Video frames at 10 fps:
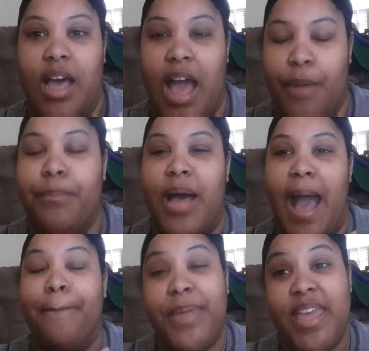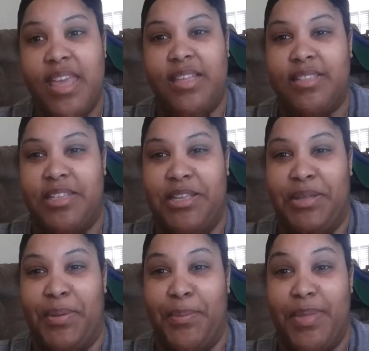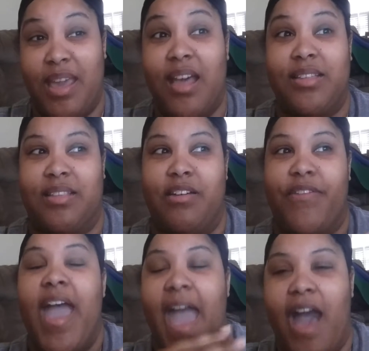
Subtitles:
I'm pissed because of